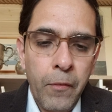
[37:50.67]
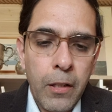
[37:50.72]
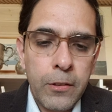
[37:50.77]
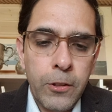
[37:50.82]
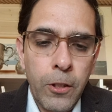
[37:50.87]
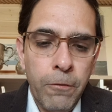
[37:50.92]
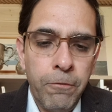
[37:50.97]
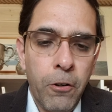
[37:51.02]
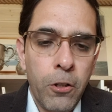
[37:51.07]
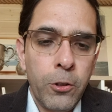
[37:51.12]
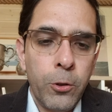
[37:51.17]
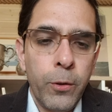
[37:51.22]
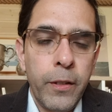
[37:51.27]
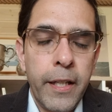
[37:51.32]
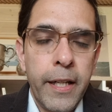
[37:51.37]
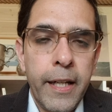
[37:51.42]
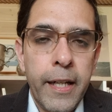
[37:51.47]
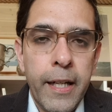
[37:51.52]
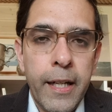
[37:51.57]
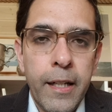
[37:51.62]
So for
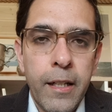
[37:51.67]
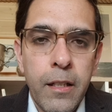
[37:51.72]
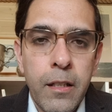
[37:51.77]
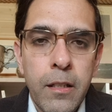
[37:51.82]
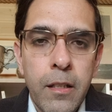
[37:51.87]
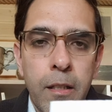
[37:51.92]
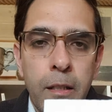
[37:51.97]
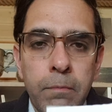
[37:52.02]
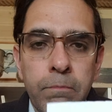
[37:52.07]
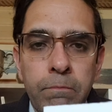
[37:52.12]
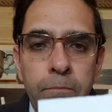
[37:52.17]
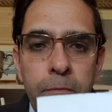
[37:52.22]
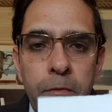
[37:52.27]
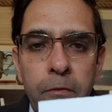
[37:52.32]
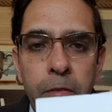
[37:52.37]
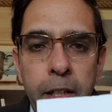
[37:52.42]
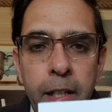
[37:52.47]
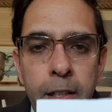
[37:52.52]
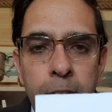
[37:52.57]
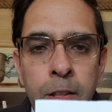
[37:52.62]
today,
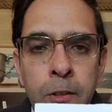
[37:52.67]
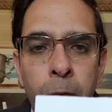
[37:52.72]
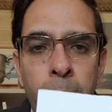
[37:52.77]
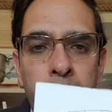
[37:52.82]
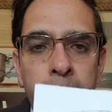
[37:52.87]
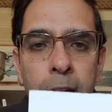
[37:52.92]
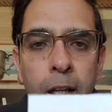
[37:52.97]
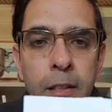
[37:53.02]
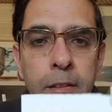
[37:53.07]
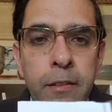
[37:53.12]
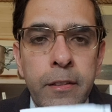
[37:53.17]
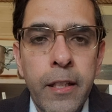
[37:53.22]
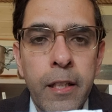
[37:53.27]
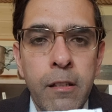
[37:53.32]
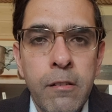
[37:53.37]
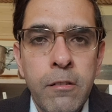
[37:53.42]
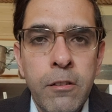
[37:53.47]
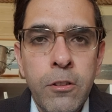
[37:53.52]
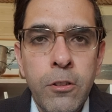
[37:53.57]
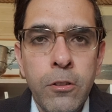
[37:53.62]
we restrict
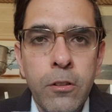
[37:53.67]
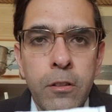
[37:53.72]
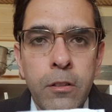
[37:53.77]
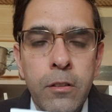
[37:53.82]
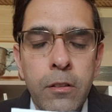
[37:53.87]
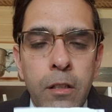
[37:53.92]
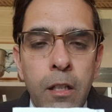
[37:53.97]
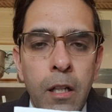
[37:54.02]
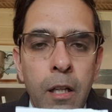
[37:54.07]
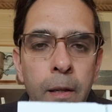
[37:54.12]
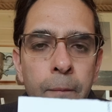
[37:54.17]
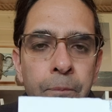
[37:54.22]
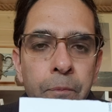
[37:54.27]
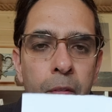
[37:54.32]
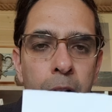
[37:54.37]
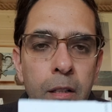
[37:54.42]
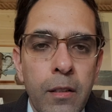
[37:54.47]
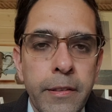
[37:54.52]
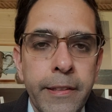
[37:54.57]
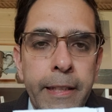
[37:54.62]
ourselves to
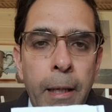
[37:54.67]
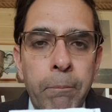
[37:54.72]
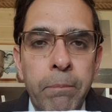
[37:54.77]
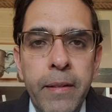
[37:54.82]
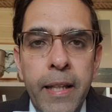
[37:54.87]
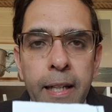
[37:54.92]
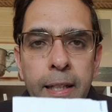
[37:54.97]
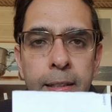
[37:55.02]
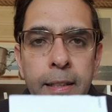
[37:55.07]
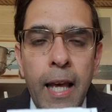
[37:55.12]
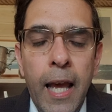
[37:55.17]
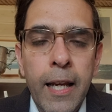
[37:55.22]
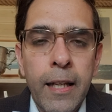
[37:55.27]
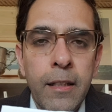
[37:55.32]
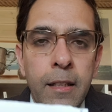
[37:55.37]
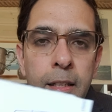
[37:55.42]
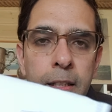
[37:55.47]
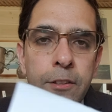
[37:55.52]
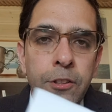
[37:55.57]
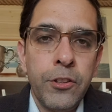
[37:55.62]
septic tank
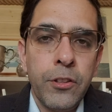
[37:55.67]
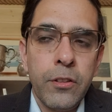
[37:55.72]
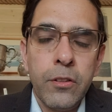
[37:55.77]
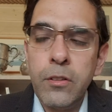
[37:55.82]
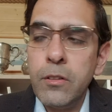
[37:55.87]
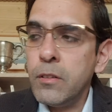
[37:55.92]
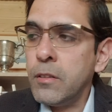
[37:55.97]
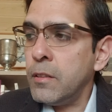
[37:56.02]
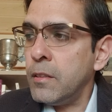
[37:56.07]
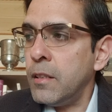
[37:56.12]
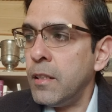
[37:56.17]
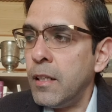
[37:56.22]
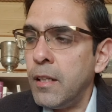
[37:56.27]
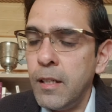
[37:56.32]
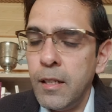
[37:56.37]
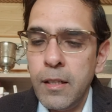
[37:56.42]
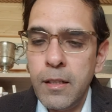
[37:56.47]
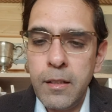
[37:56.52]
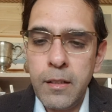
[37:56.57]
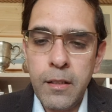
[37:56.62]
issues,
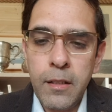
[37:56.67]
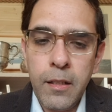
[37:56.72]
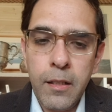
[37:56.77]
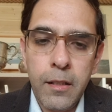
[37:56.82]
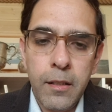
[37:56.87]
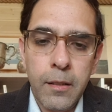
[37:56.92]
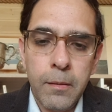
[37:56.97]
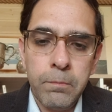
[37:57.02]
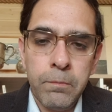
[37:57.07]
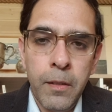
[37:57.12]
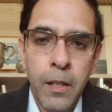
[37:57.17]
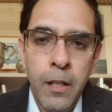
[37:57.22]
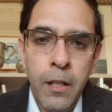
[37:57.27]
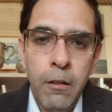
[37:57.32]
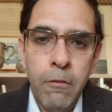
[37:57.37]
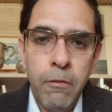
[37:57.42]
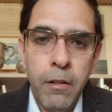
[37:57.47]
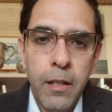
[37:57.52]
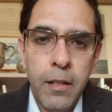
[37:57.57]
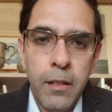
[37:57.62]
and
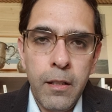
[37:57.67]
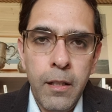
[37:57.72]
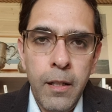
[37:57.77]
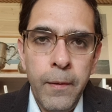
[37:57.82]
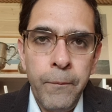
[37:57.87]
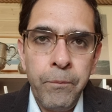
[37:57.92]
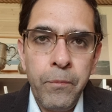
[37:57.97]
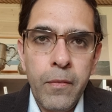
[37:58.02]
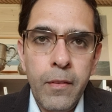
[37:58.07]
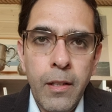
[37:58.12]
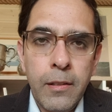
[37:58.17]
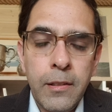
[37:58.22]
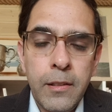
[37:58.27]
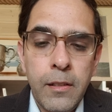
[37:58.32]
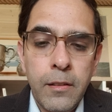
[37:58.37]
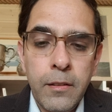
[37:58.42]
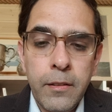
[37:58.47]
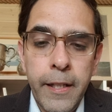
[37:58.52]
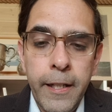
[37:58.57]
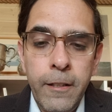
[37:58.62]
well, this
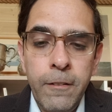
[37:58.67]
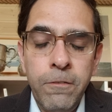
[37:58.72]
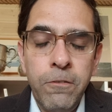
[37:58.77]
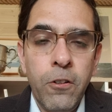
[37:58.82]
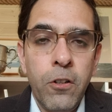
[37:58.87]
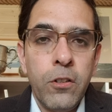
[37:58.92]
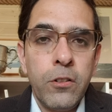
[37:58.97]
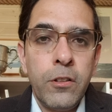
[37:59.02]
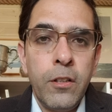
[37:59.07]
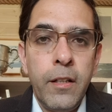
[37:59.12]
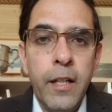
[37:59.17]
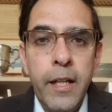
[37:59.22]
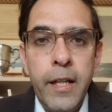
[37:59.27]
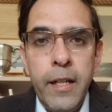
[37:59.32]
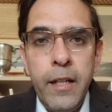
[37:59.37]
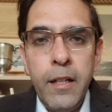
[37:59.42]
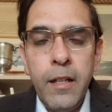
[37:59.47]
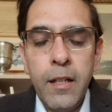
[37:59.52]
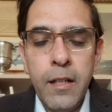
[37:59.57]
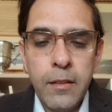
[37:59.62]
is it for
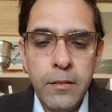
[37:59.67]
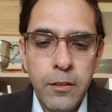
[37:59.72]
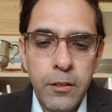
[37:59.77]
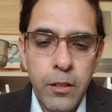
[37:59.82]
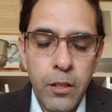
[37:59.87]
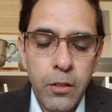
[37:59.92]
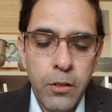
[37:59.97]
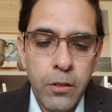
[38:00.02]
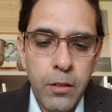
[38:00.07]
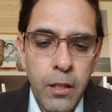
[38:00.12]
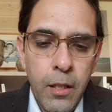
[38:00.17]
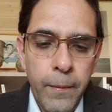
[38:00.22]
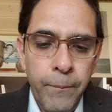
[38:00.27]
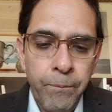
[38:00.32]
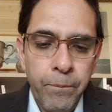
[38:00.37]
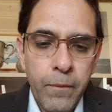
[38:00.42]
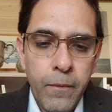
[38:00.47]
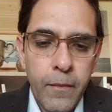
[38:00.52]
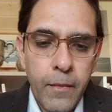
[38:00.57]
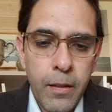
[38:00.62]
today. And so
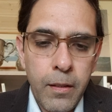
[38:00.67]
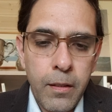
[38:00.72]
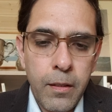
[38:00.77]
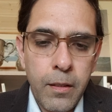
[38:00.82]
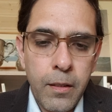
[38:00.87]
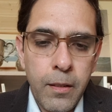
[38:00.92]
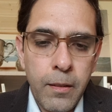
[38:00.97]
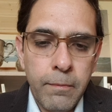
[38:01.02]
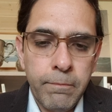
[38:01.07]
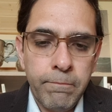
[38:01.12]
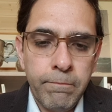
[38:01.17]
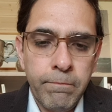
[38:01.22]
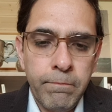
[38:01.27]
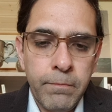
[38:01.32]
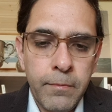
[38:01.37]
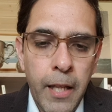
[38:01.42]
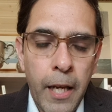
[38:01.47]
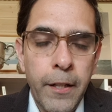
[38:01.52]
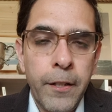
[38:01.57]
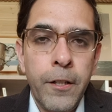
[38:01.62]

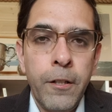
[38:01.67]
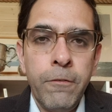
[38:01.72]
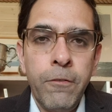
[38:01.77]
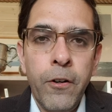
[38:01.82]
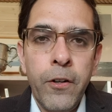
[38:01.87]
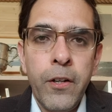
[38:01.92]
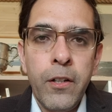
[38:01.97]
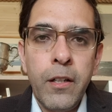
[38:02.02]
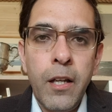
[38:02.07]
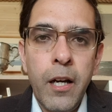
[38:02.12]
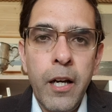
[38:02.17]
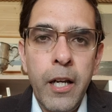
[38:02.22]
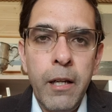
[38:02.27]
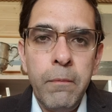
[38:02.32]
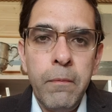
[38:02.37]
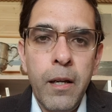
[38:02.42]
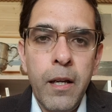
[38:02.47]
thank you for your time,